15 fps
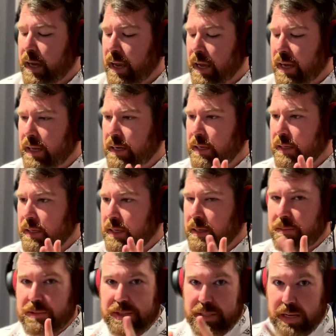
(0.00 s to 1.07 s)
And
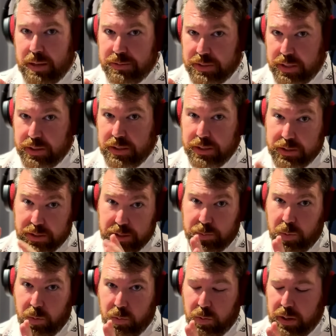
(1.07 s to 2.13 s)
it sounds like this. This is
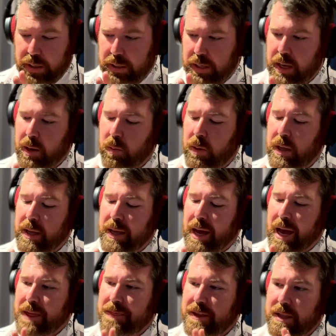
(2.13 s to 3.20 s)
what we're running now.
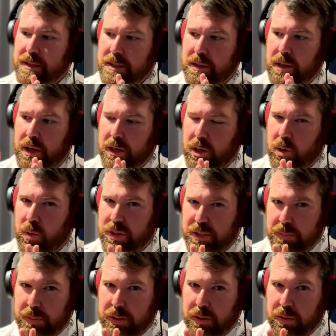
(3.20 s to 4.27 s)
I think it's a lot
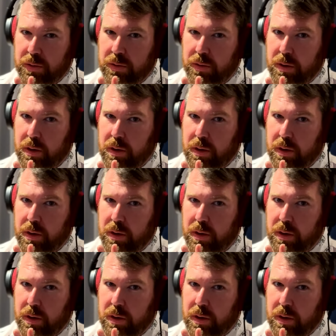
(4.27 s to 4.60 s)
crispier.